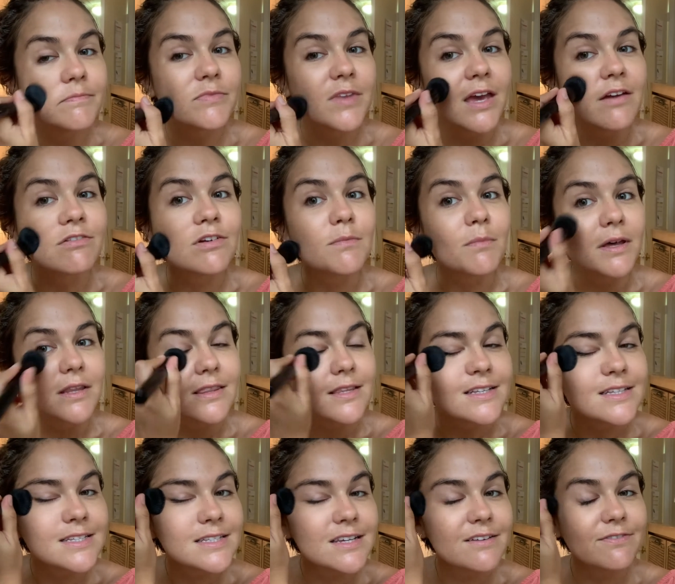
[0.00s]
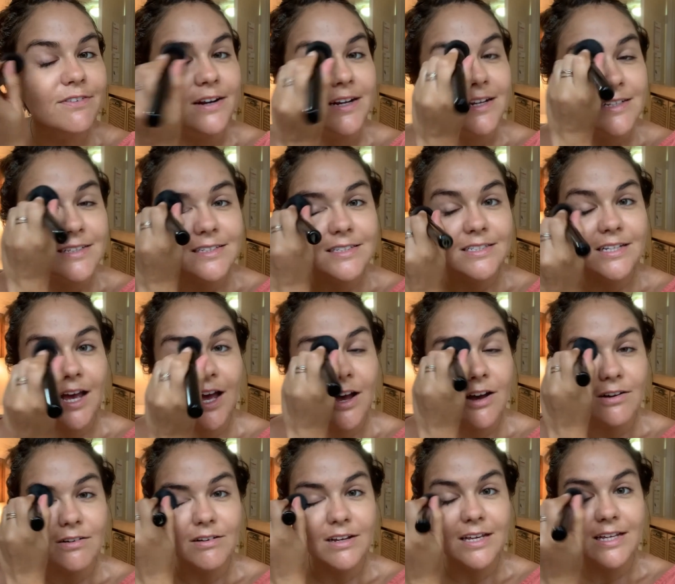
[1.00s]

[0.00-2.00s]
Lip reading: every month it's different. So